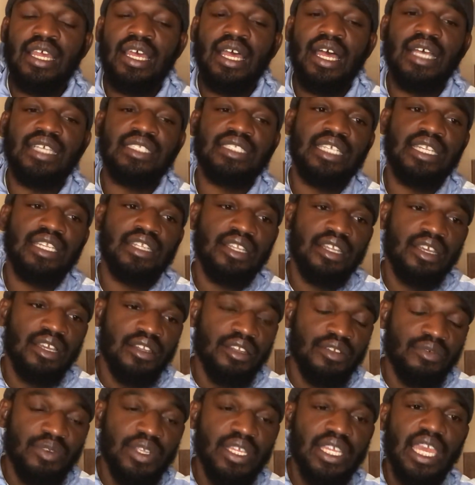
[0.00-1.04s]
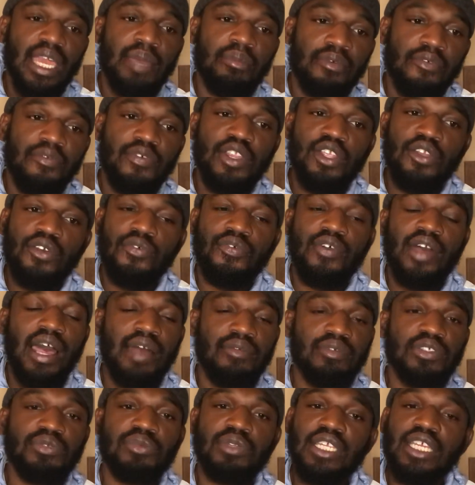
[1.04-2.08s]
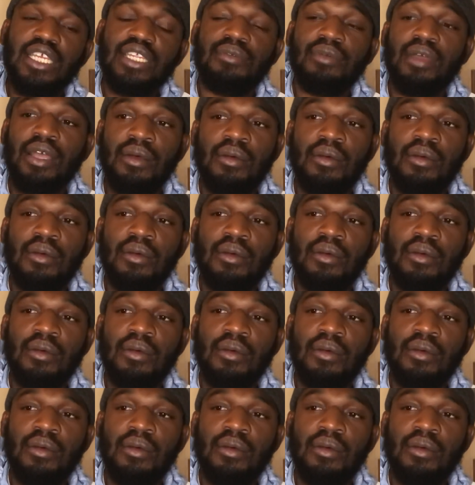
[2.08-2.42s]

I said in the recap of video 5, is really